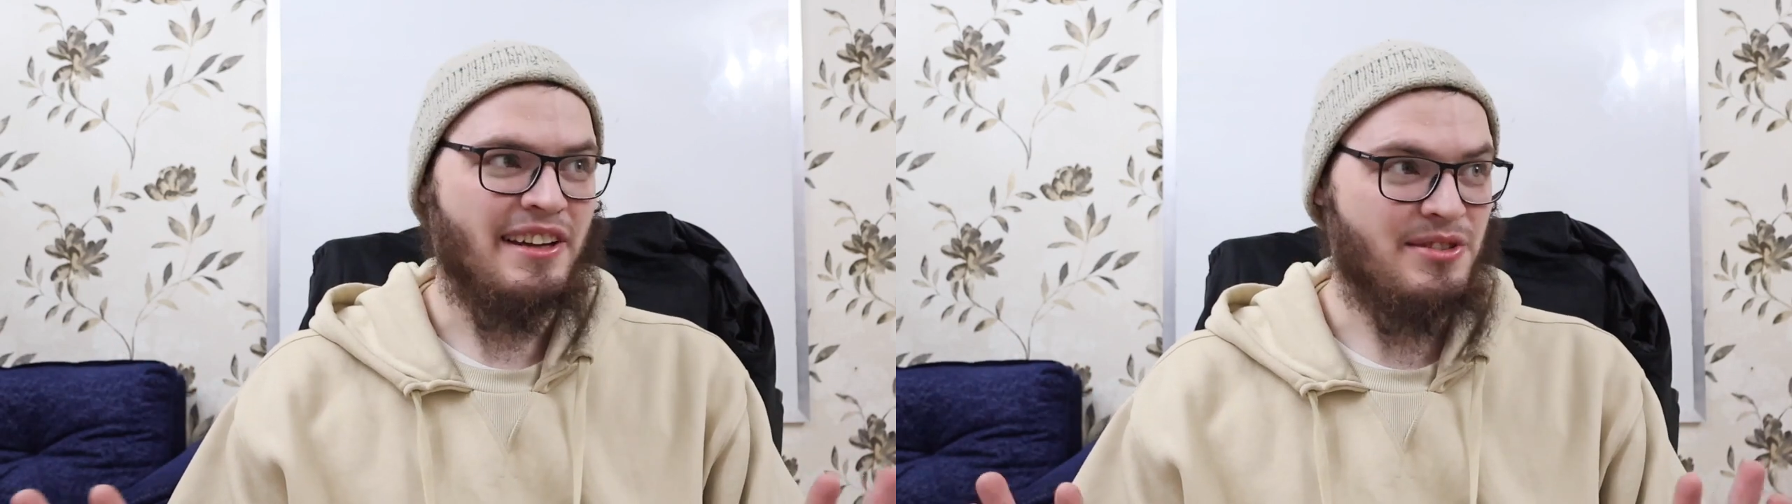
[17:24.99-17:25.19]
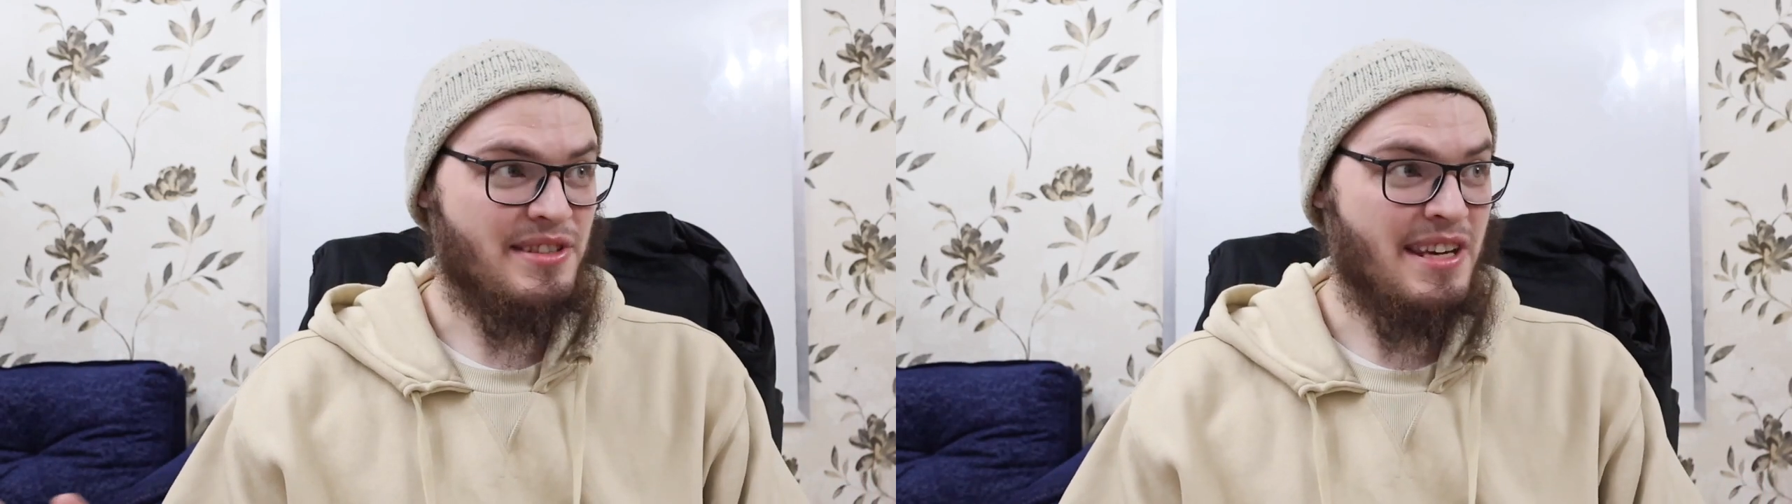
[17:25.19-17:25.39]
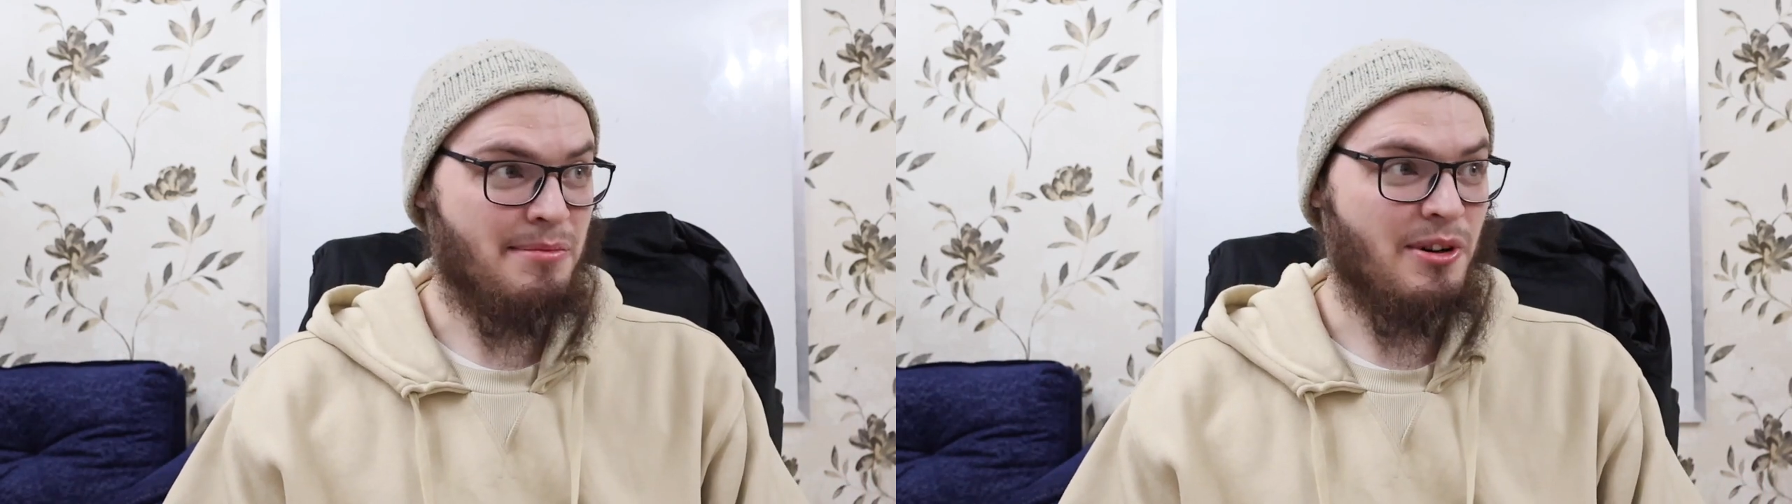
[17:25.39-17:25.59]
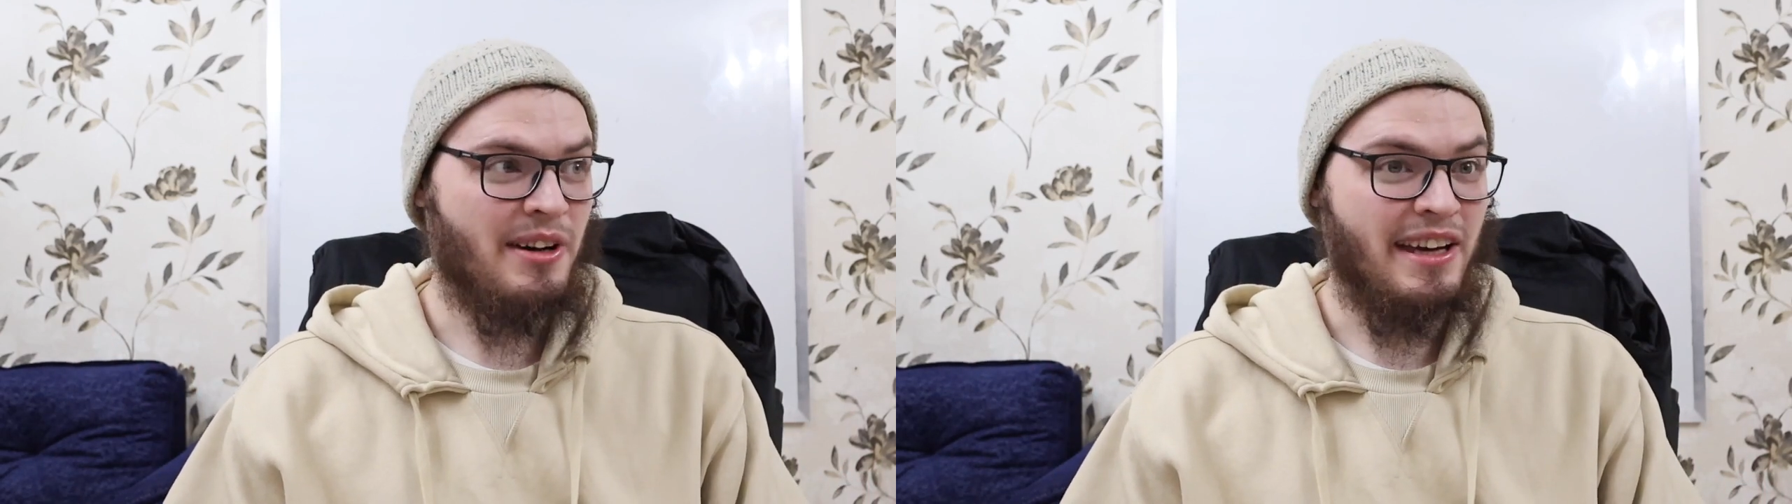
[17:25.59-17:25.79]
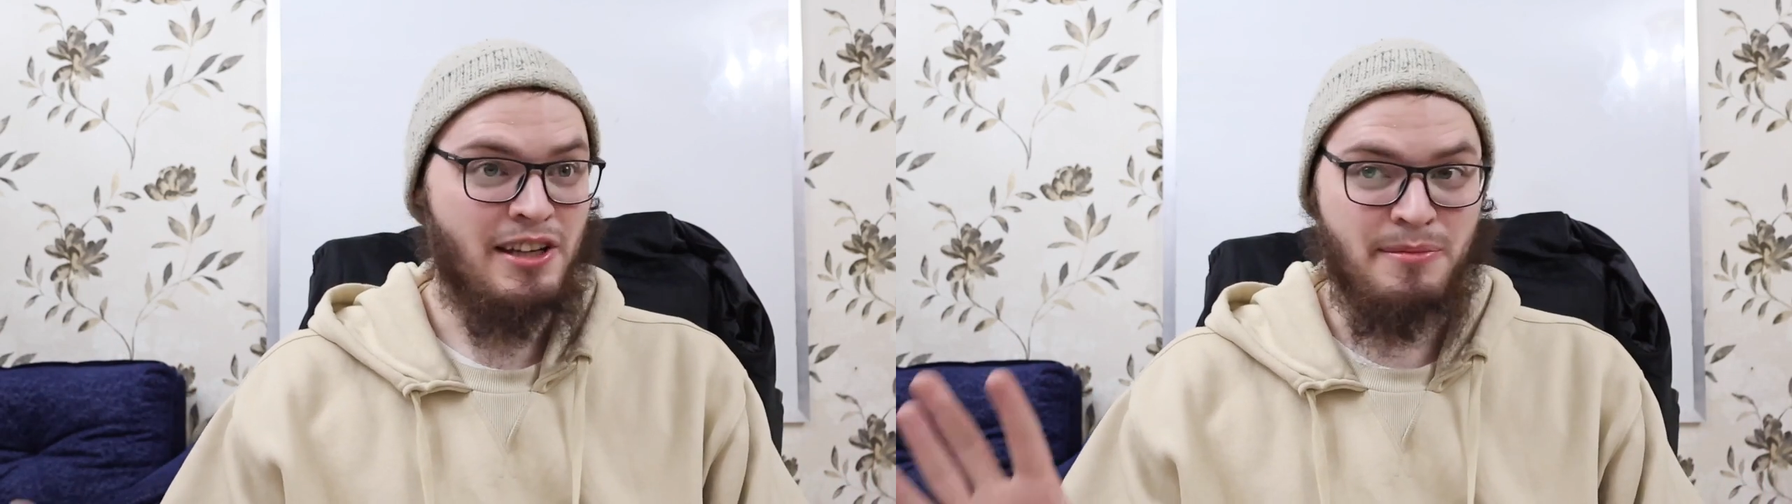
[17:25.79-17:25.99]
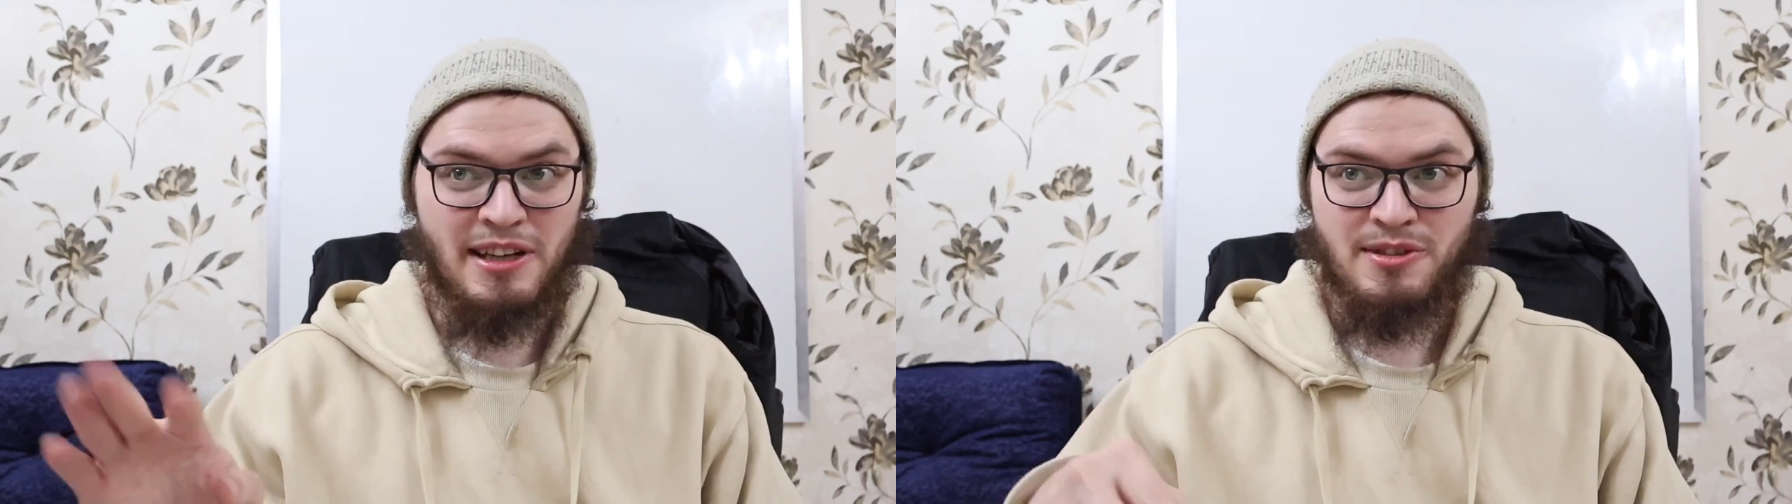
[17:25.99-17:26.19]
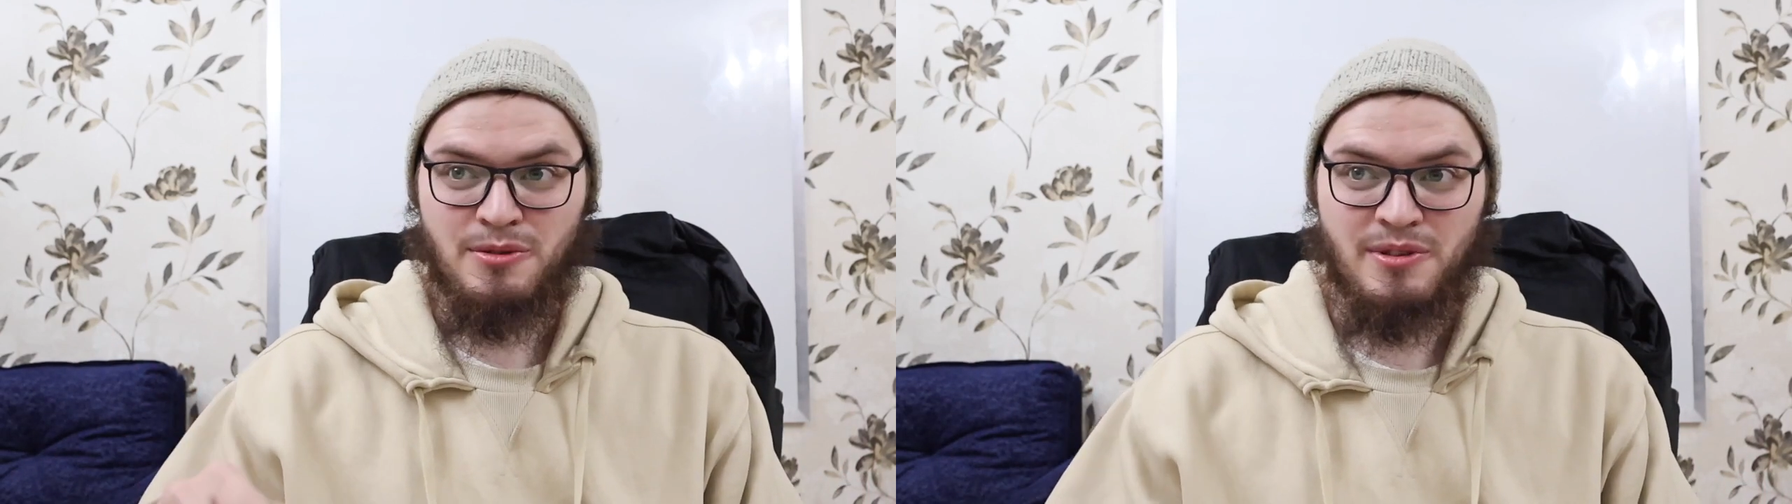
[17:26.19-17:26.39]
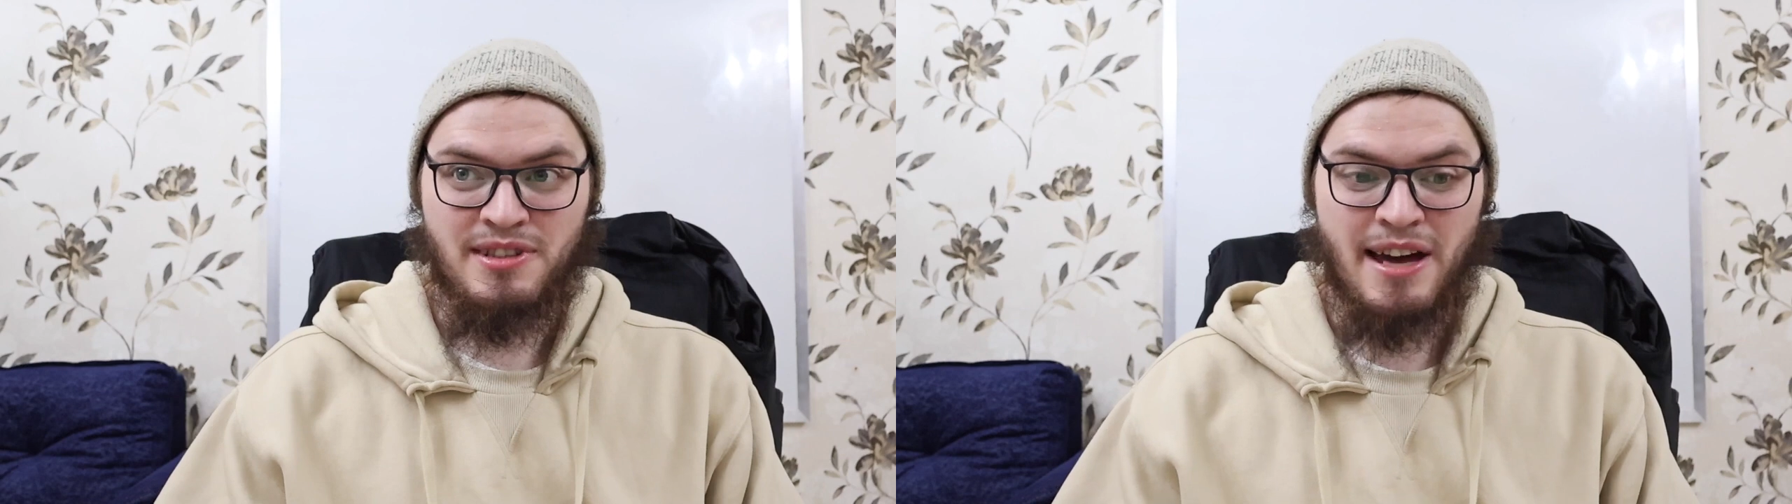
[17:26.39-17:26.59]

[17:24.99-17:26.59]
You just keep going and you make sujood